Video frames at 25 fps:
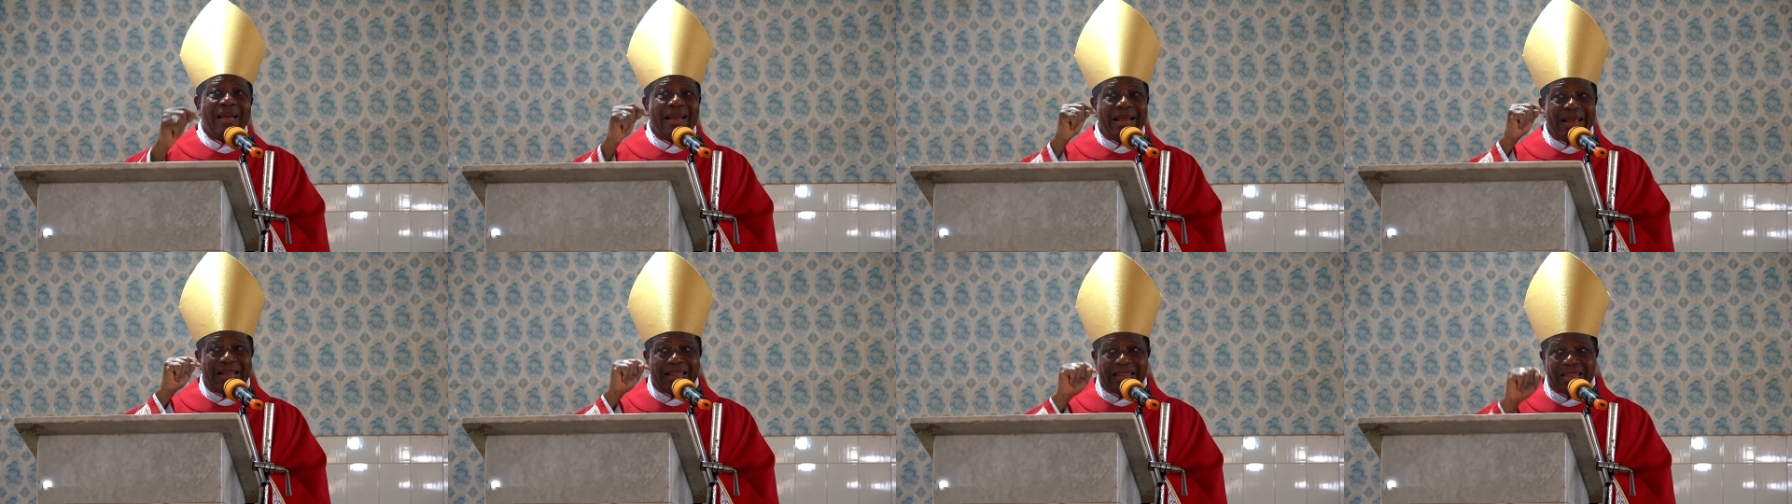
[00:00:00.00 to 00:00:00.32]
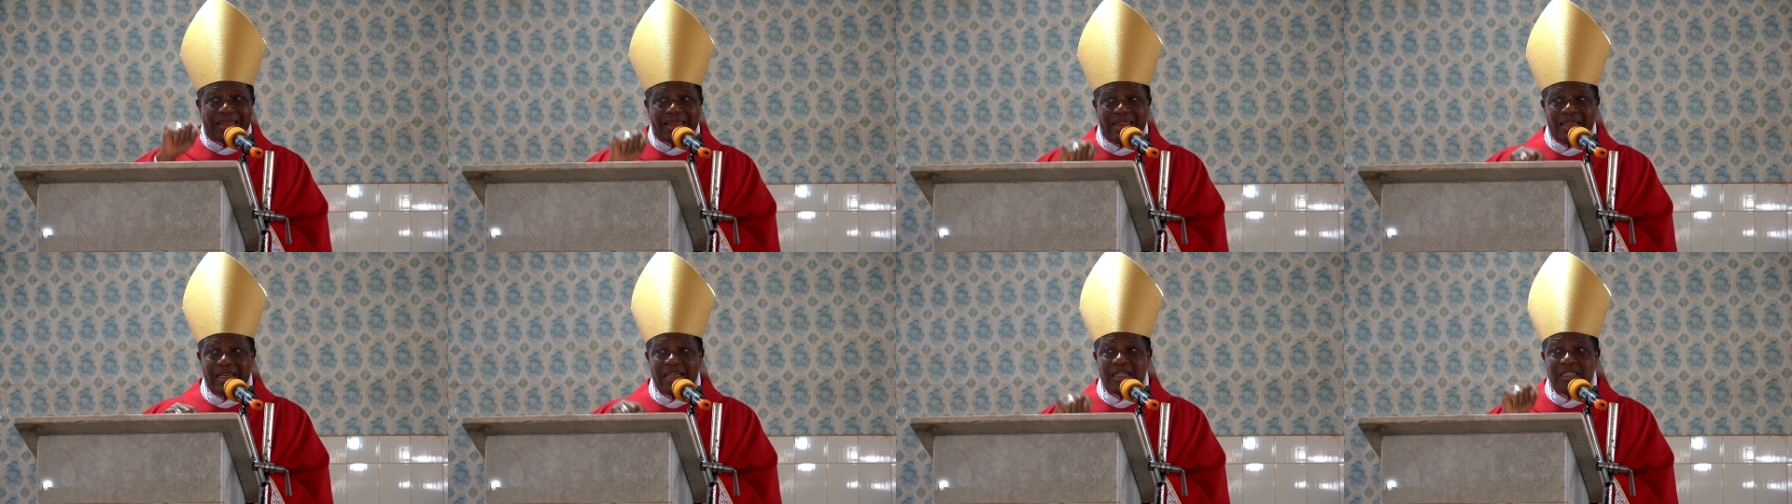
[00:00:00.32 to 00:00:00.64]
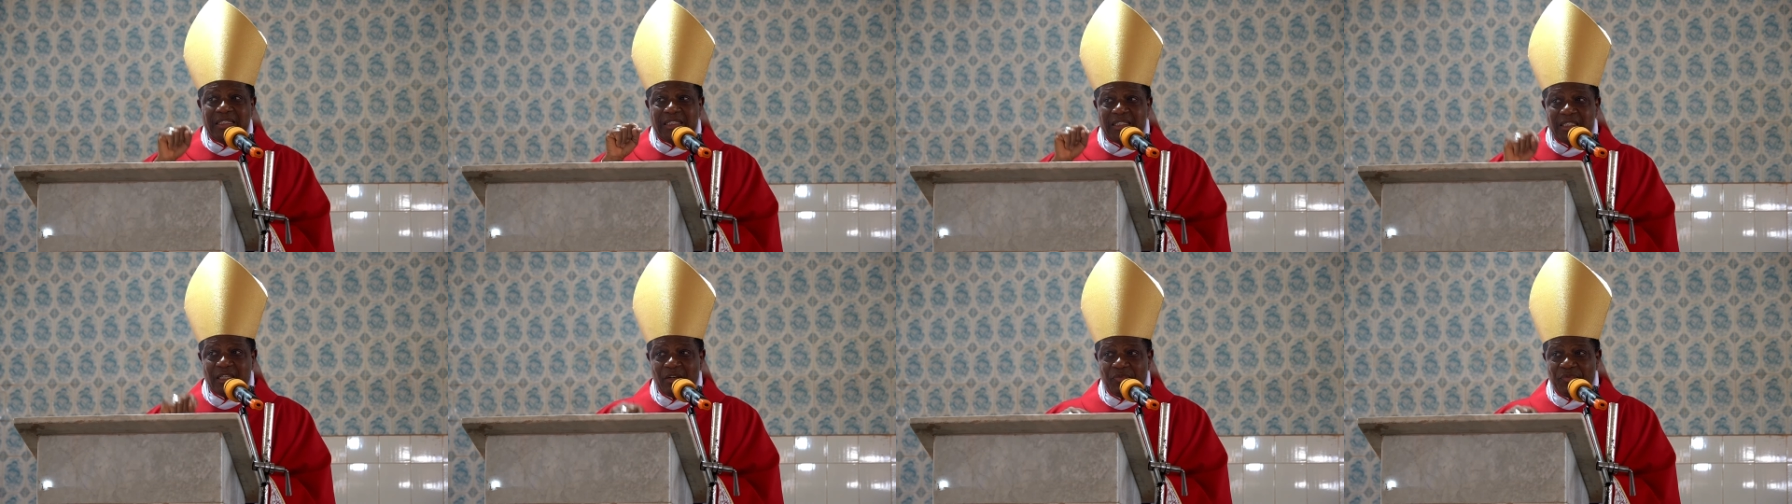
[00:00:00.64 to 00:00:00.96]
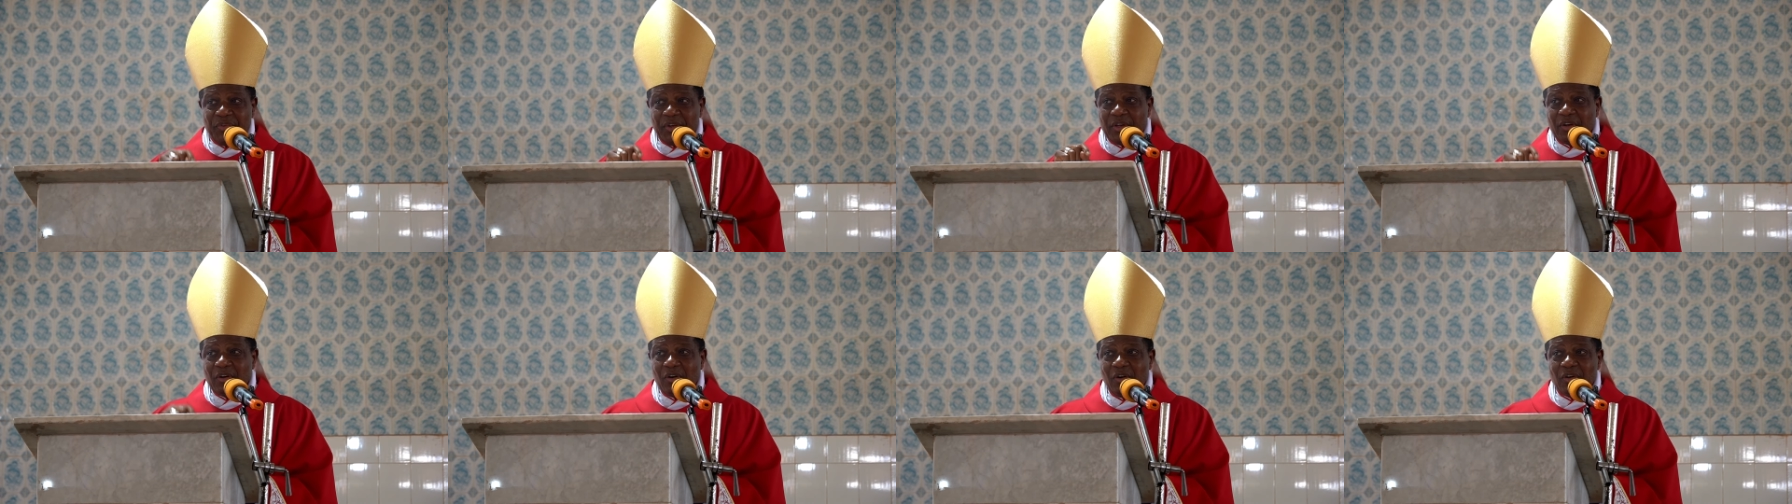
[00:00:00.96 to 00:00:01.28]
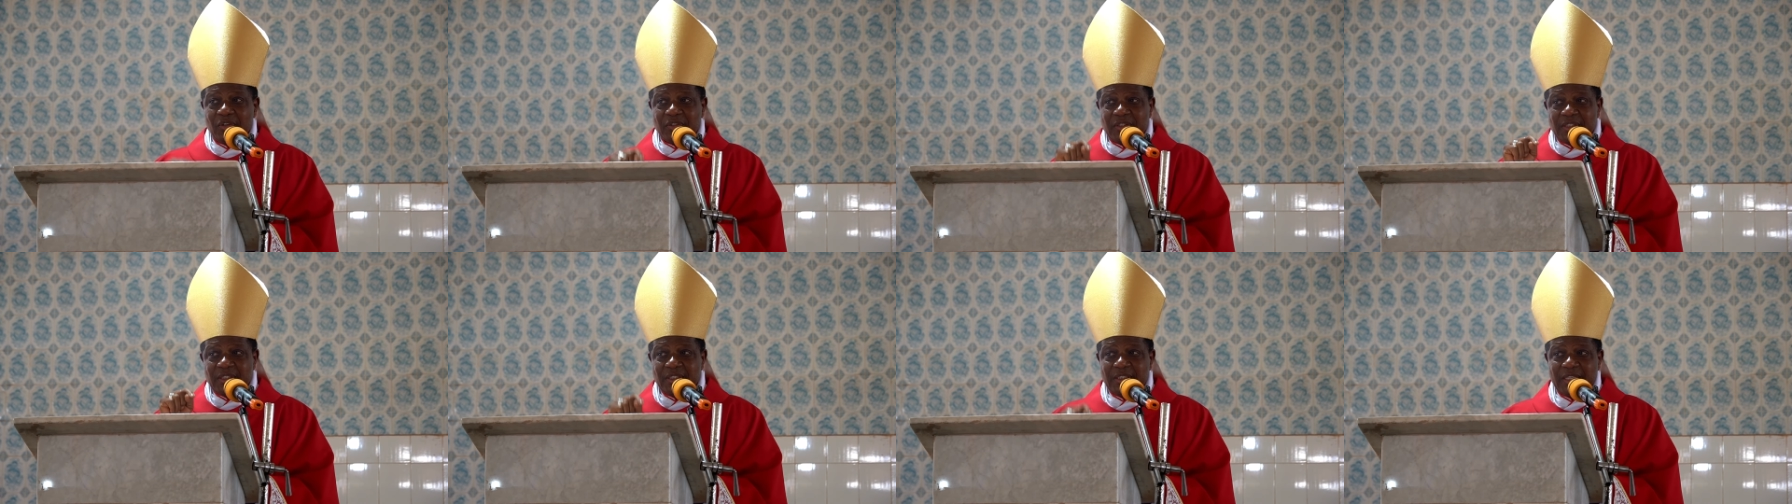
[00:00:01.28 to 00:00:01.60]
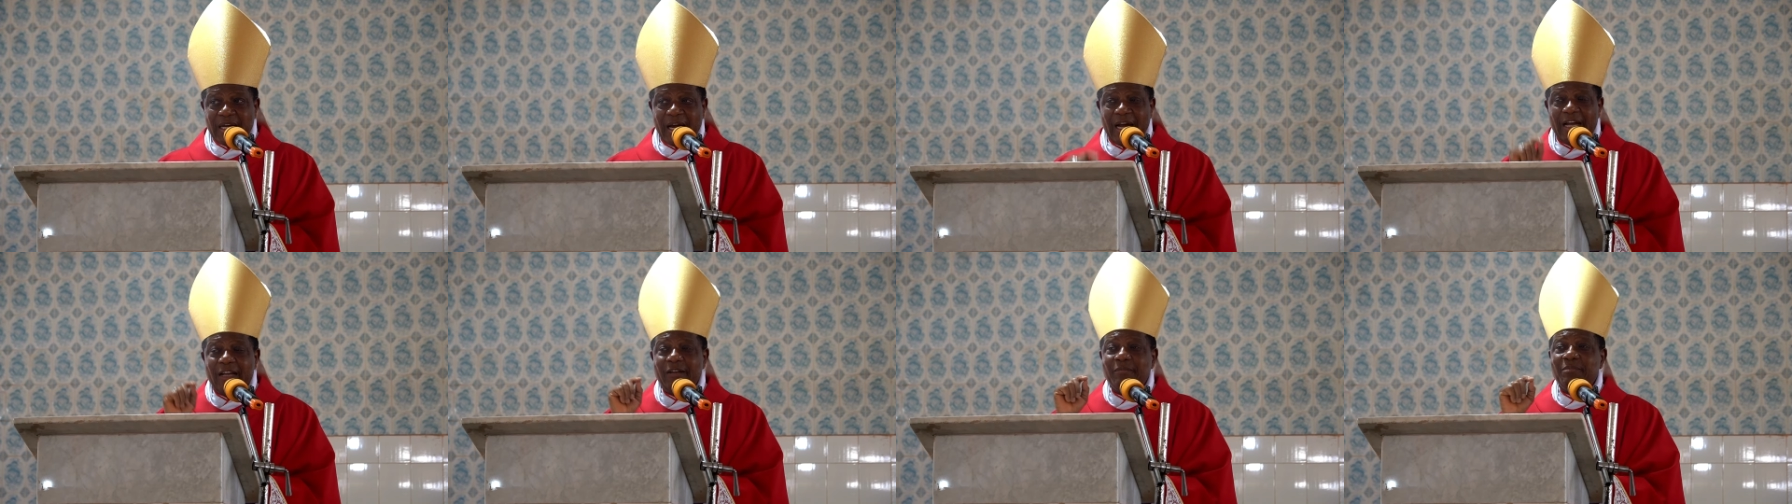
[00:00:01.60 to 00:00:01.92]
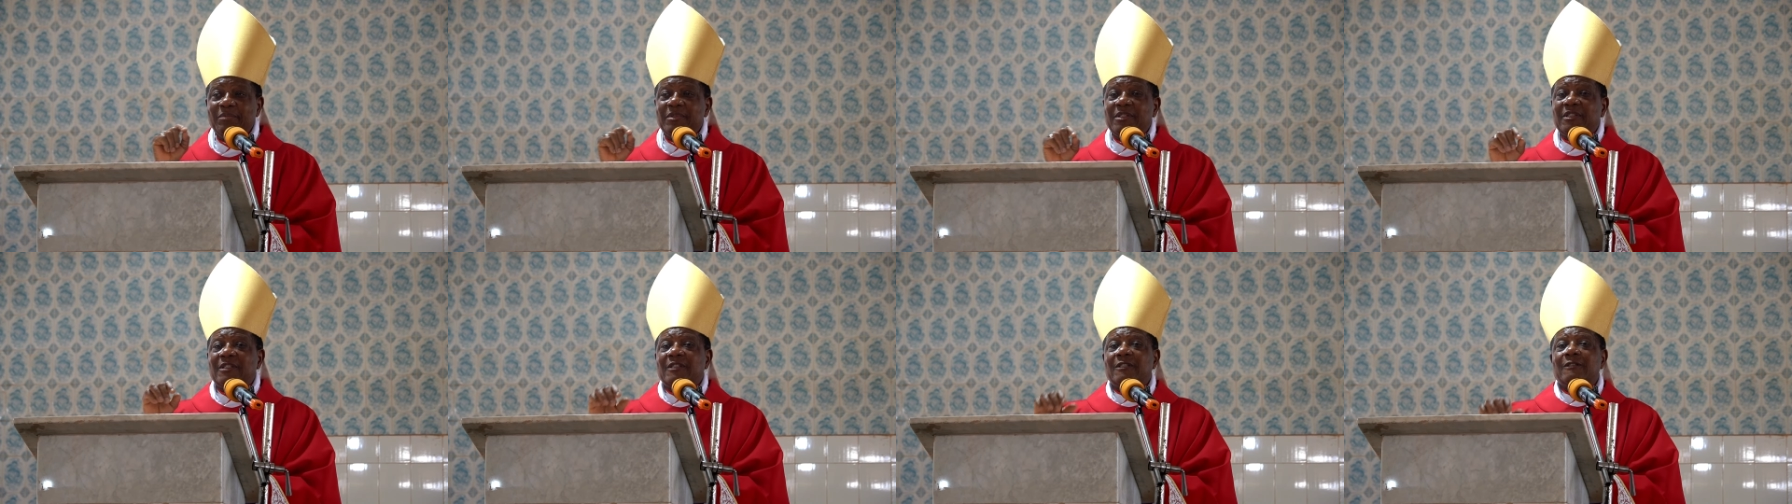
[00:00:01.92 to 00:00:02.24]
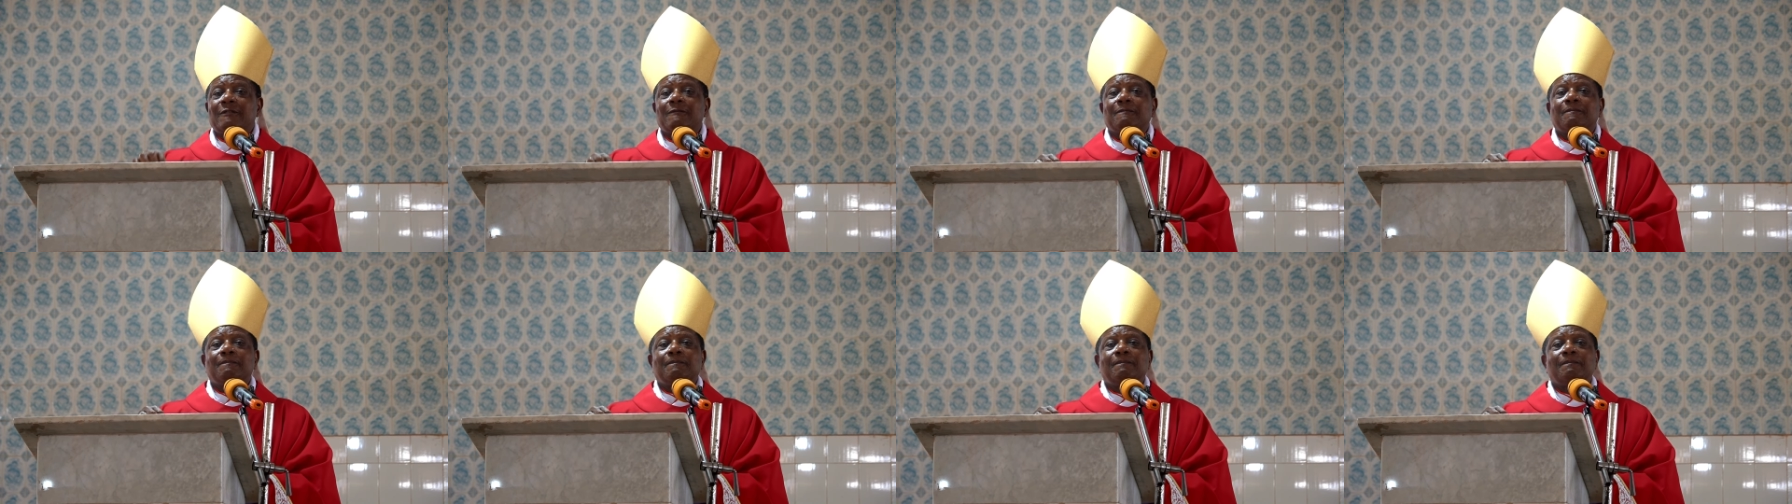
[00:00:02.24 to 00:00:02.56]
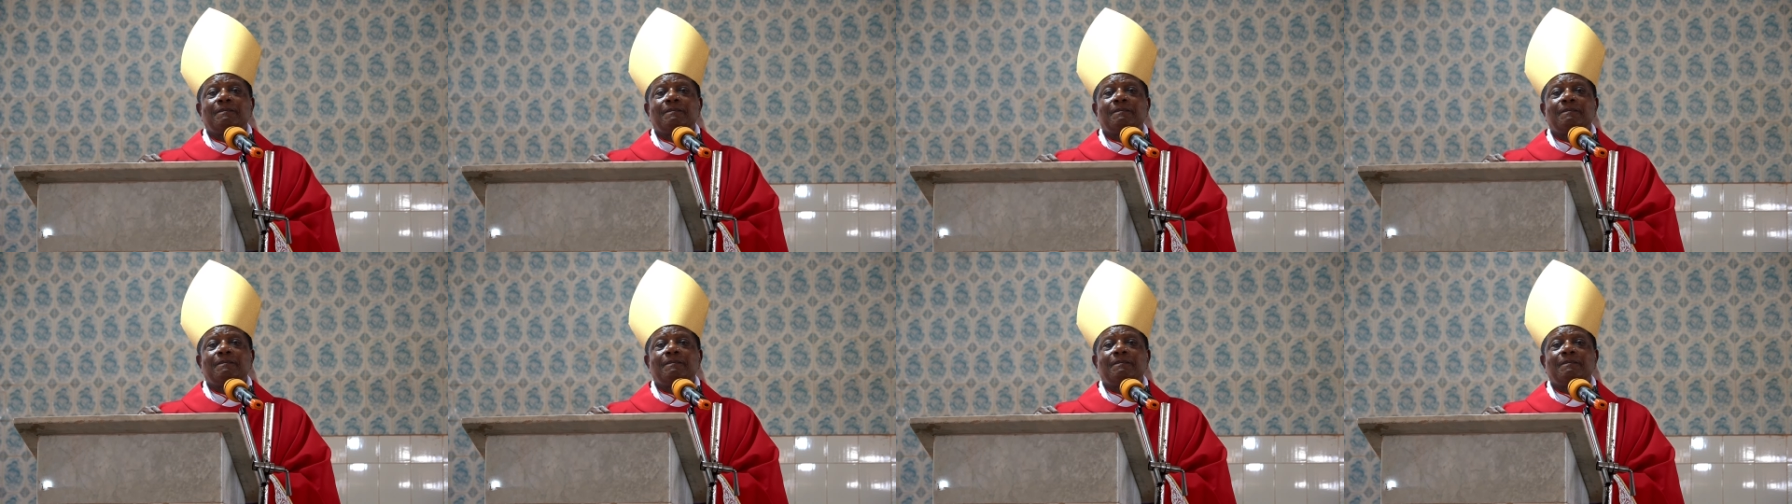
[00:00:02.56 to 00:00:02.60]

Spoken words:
in these difficult times.